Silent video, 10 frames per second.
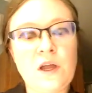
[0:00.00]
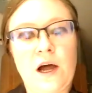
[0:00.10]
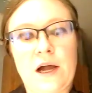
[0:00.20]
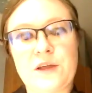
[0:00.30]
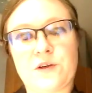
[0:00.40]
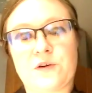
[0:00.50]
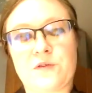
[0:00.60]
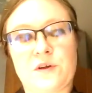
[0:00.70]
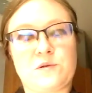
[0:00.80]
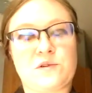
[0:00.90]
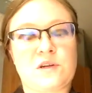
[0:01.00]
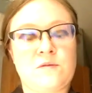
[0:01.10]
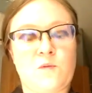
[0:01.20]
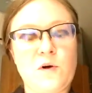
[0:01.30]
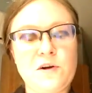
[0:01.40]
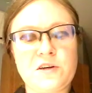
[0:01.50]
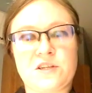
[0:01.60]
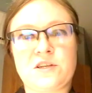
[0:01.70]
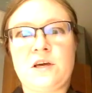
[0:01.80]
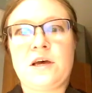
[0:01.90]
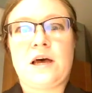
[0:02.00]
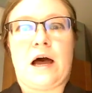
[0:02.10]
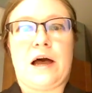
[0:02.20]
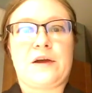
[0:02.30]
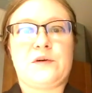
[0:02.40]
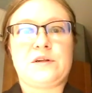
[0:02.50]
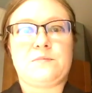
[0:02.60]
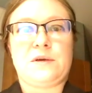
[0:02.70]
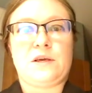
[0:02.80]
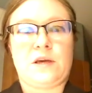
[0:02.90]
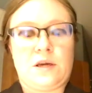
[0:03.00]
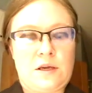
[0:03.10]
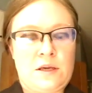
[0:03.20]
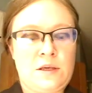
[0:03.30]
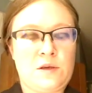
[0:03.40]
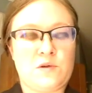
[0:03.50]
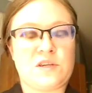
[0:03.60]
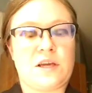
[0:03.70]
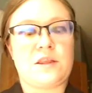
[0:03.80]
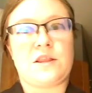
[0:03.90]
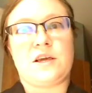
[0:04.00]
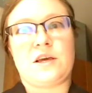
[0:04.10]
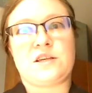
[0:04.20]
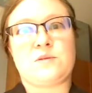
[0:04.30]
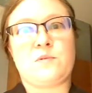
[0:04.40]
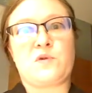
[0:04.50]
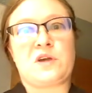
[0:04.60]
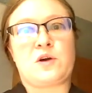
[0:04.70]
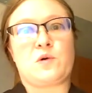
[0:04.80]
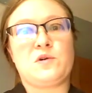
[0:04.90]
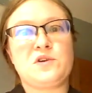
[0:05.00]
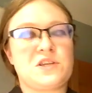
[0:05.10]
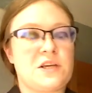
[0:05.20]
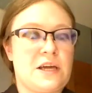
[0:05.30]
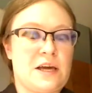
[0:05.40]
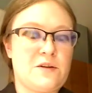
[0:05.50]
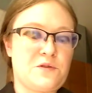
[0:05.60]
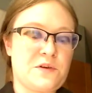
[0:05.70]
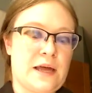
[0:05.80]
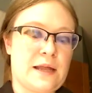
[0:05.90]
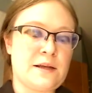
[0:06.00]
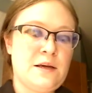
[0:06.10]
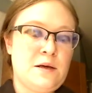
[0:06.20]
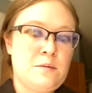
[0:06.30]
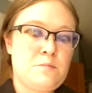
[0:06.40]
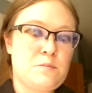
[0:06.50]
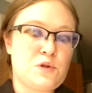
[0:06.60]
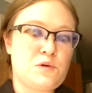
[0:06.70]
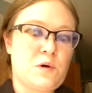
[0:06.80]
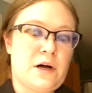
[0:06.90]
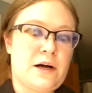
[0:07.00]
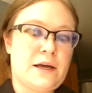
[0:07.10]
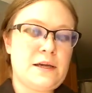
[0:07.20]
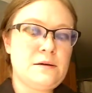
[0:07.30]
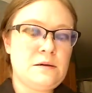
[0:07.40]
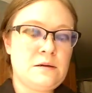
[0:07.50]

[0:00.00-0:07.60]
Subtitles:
Either of those works. I'm going to be using the smoky quartz again for that blue eye.